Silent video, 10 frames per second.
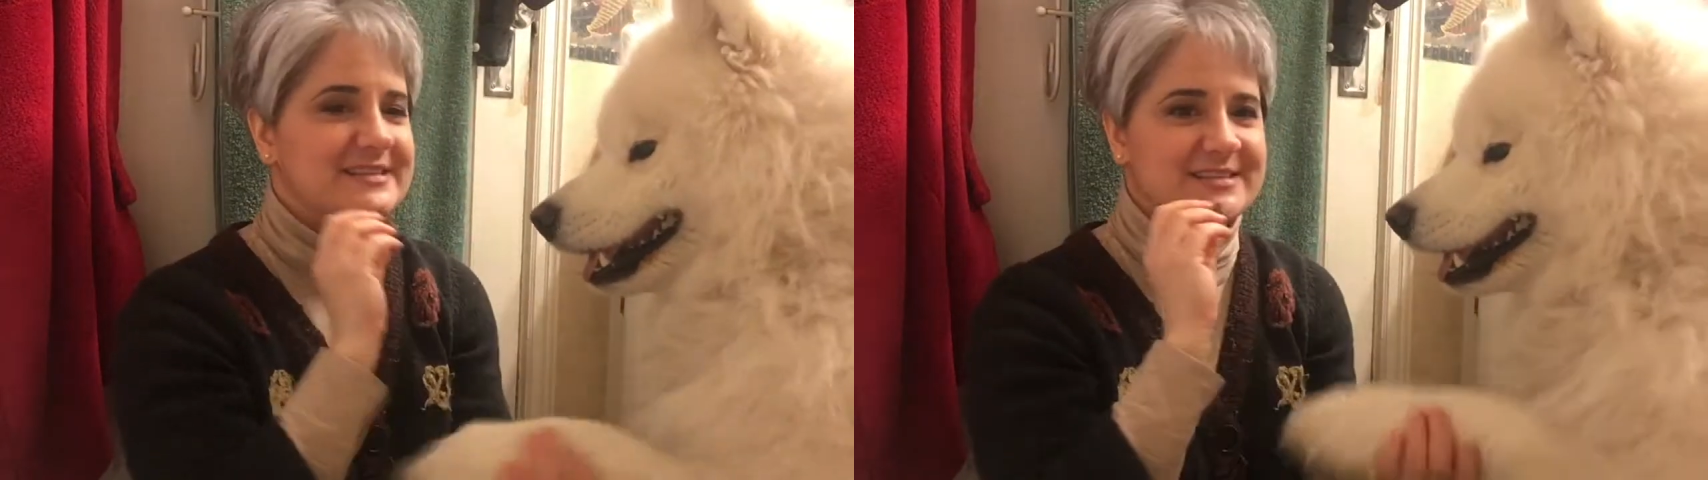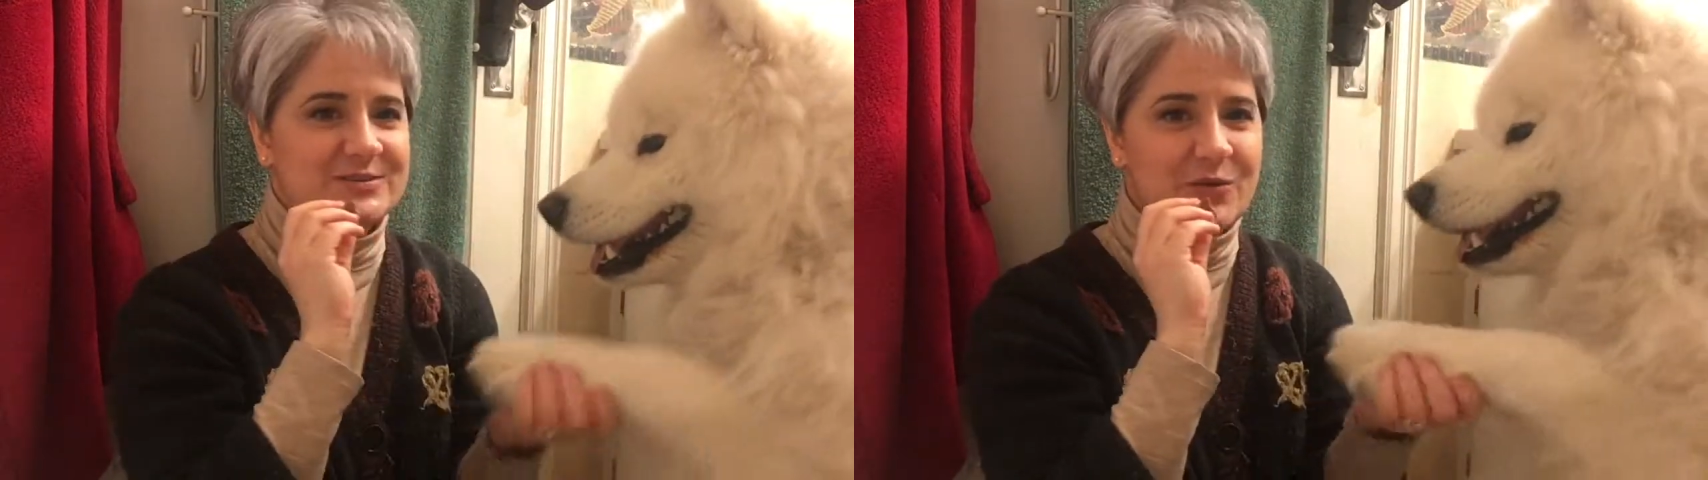
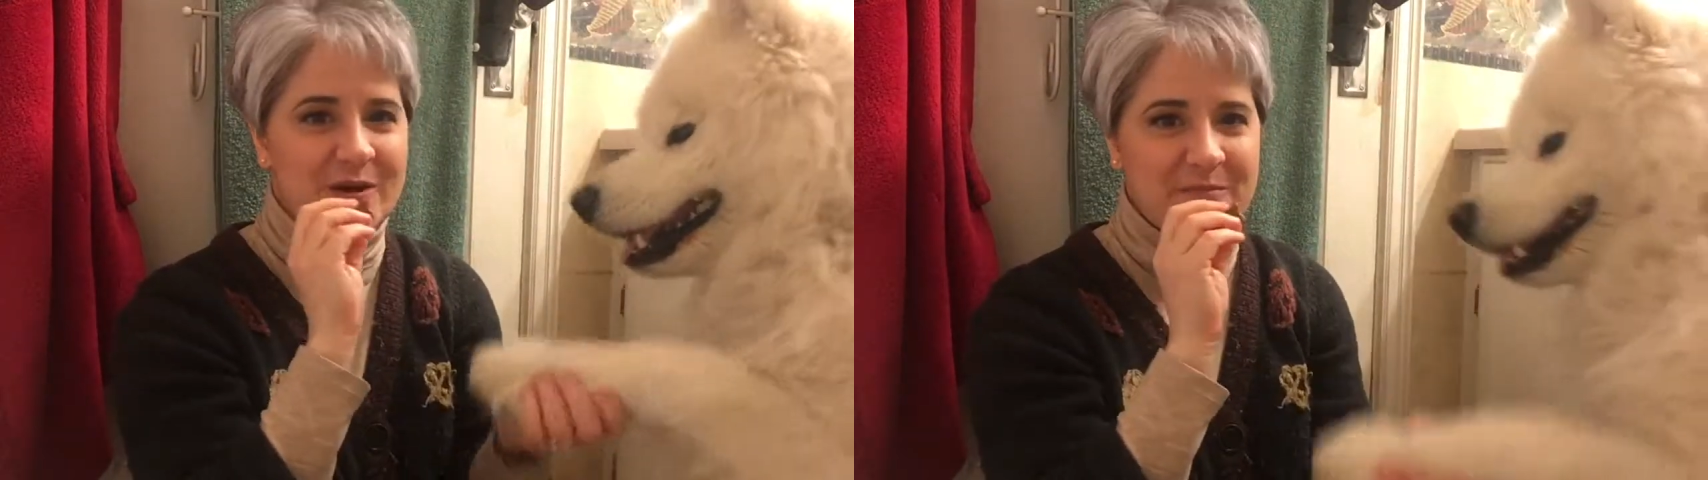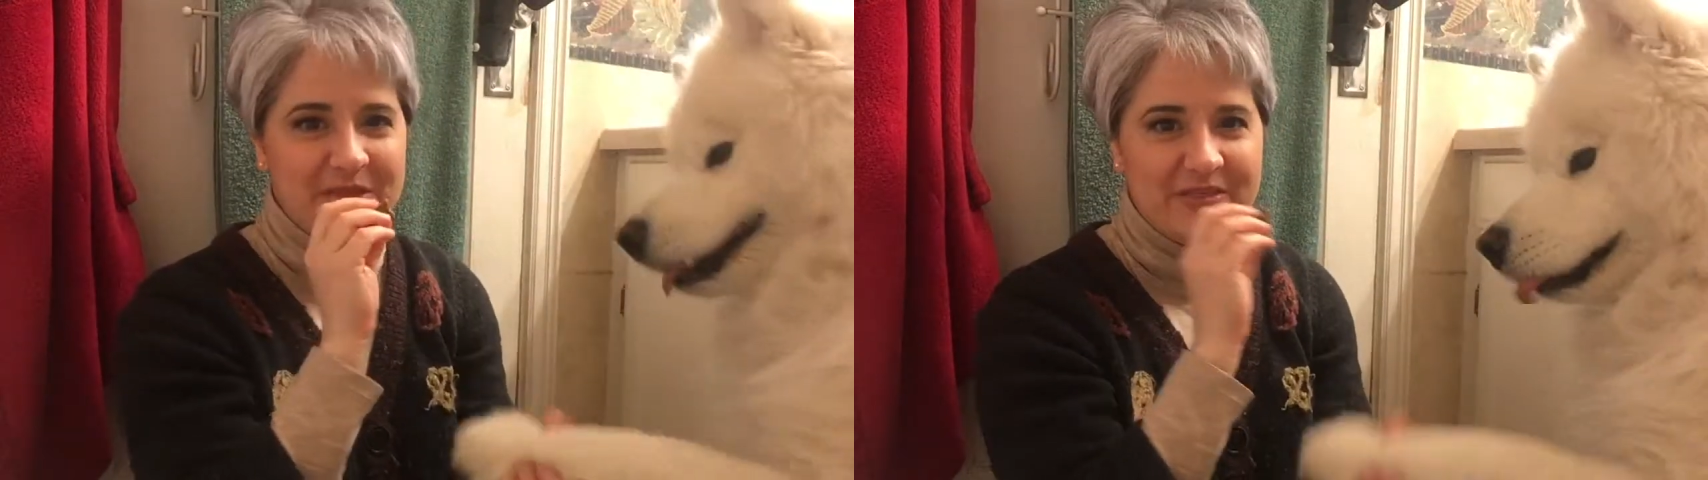
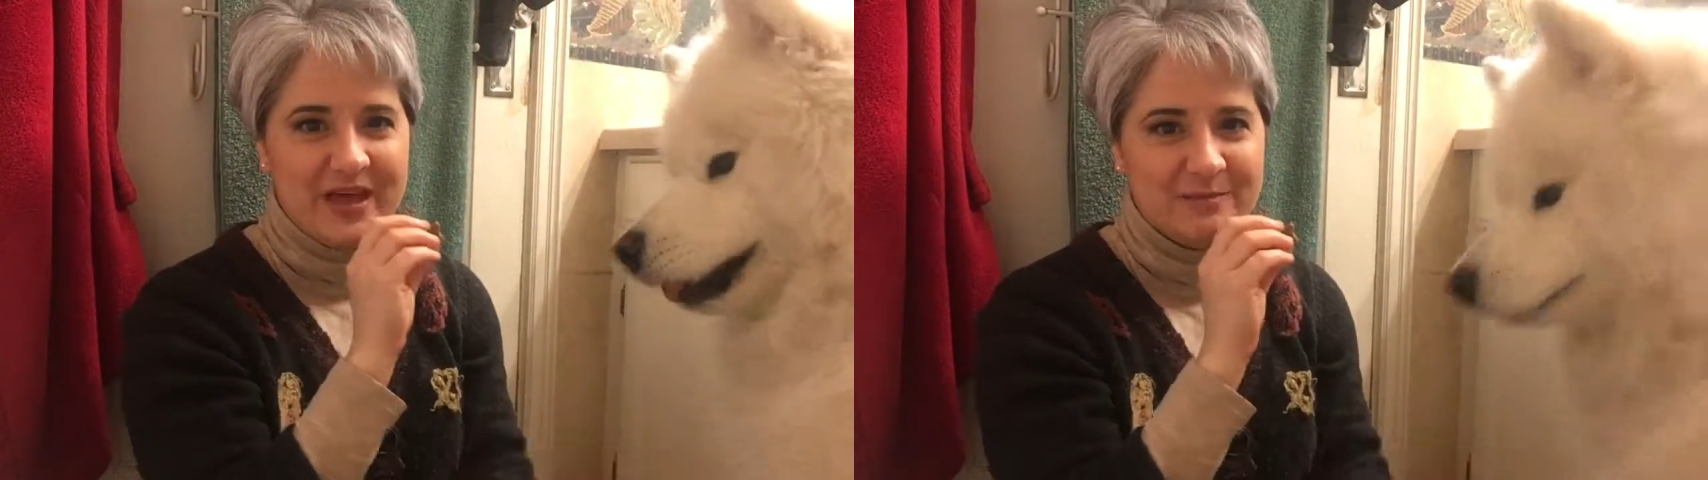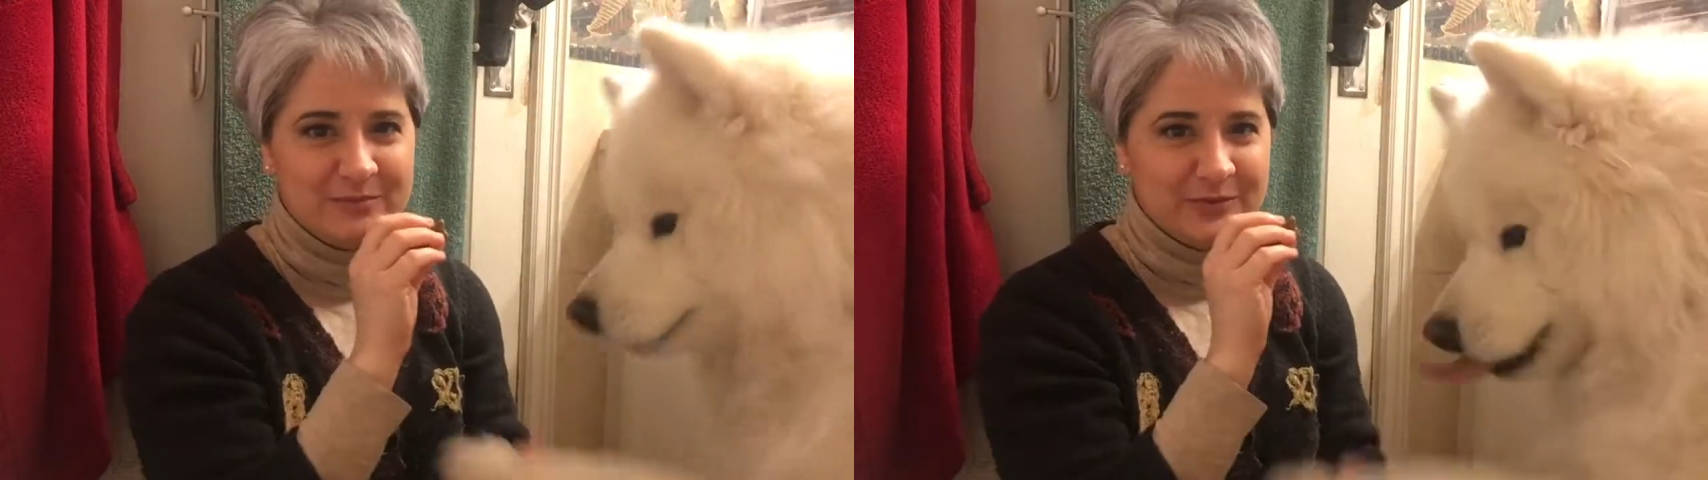storm
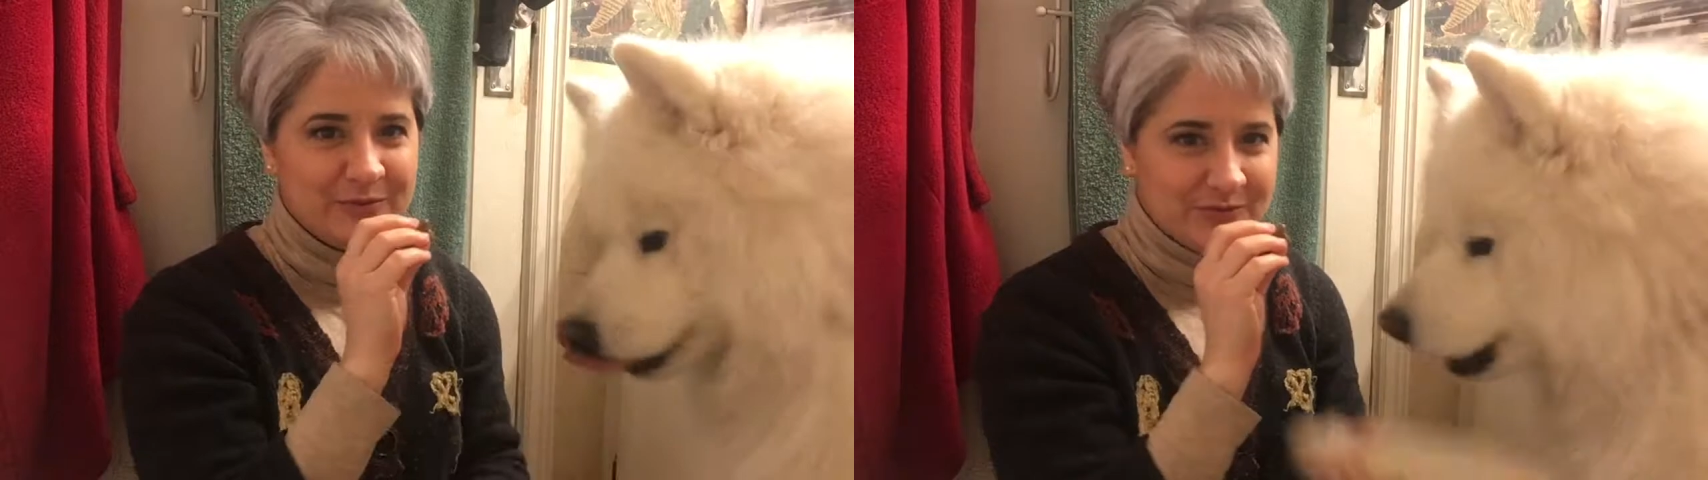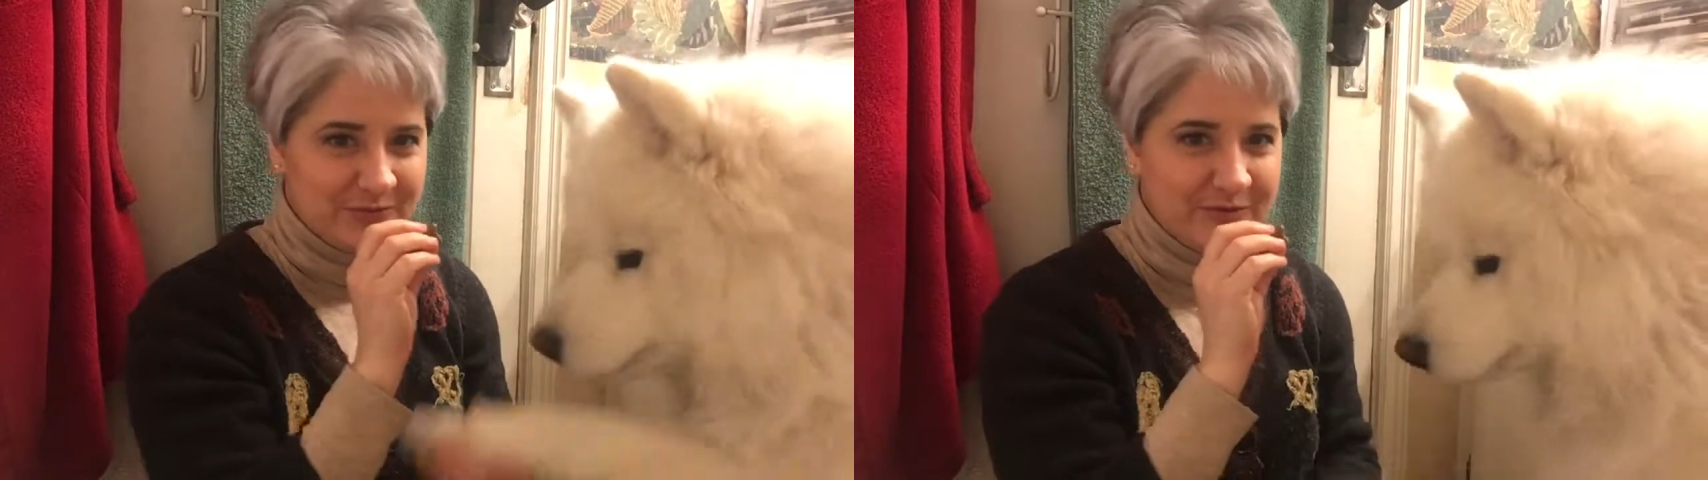that blew
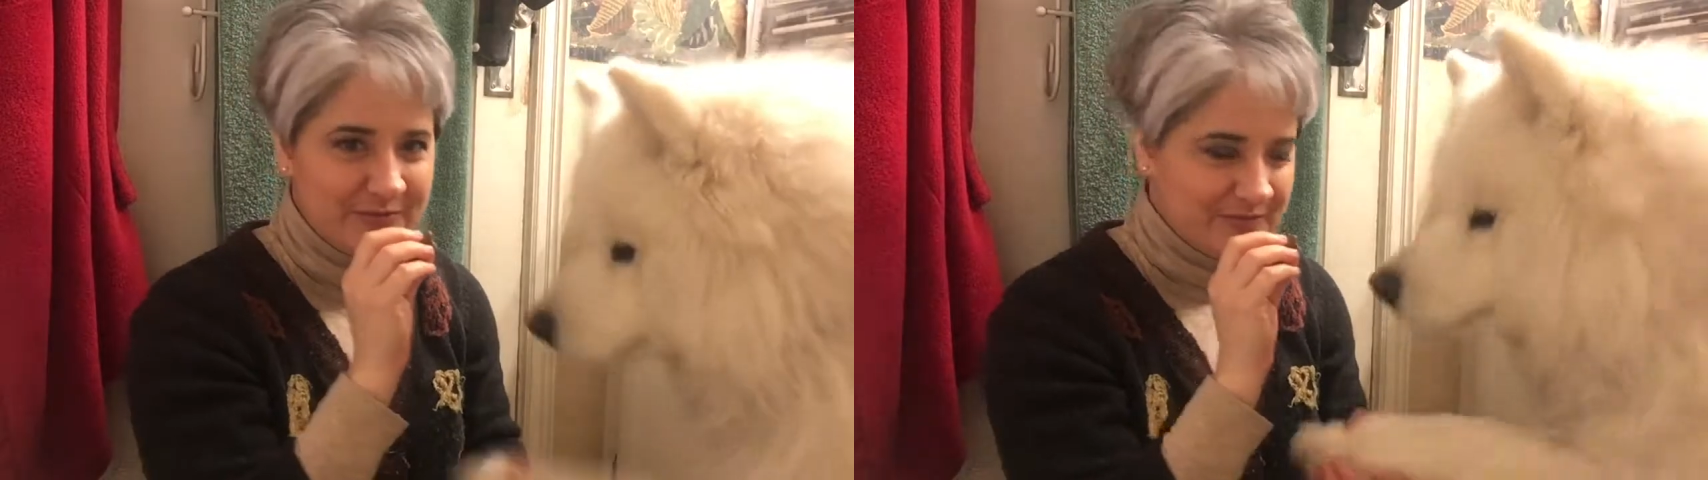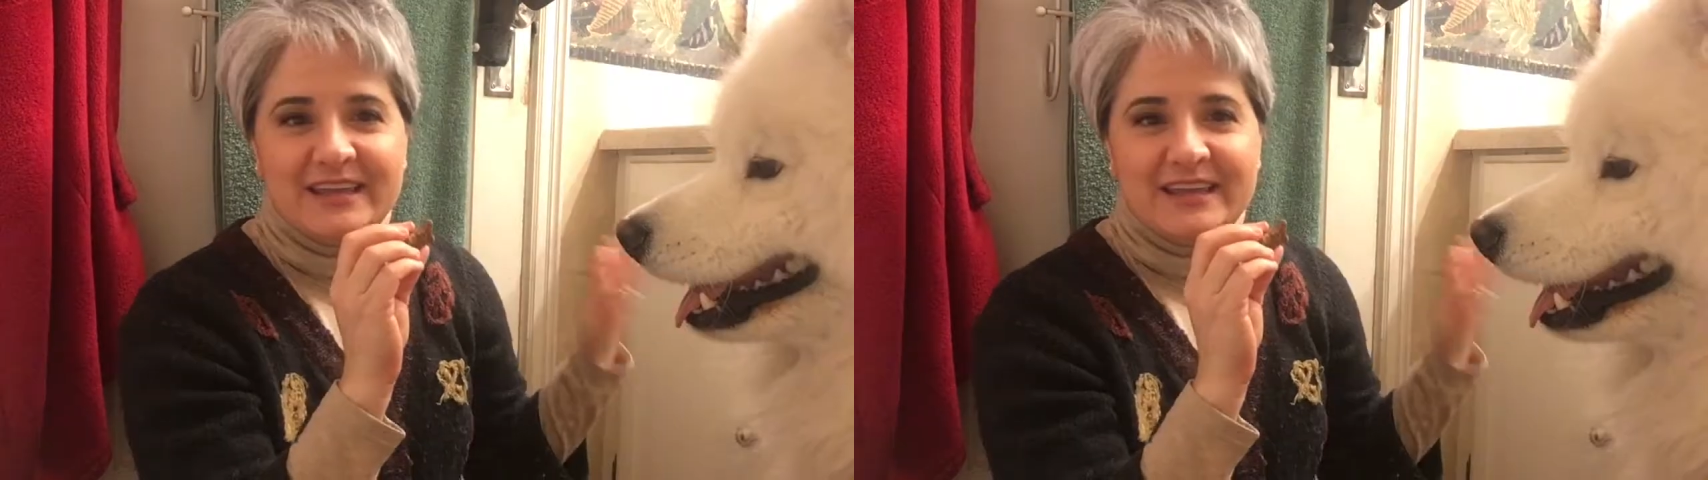through.